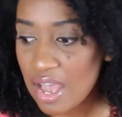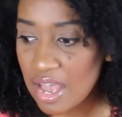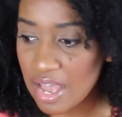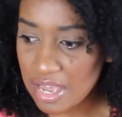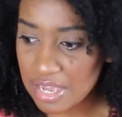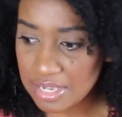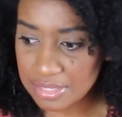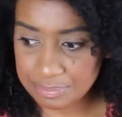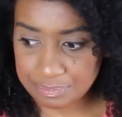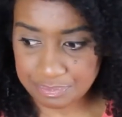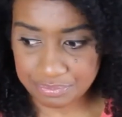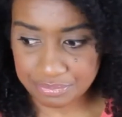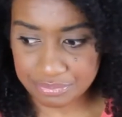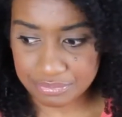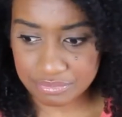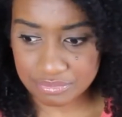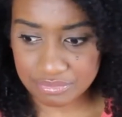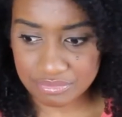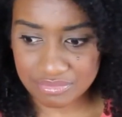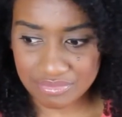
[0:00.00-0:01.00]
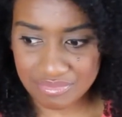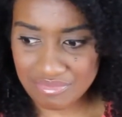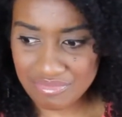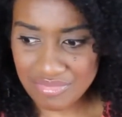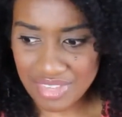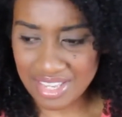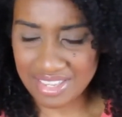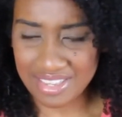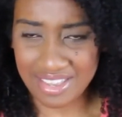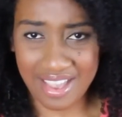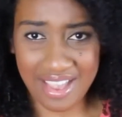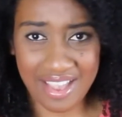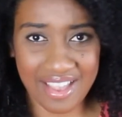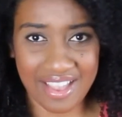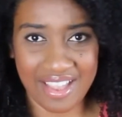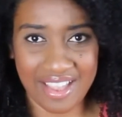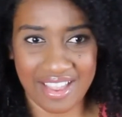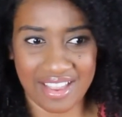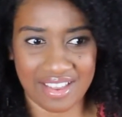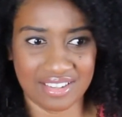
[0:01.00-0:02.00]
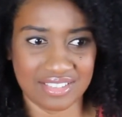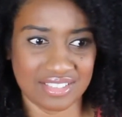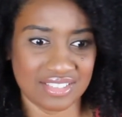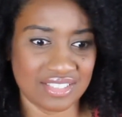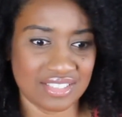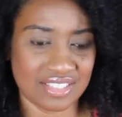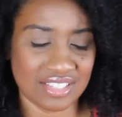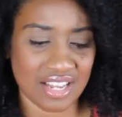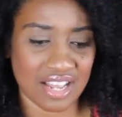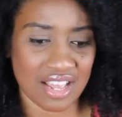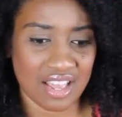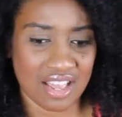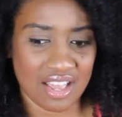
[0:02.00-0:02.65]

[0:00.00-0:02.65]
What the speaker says: Yeah, and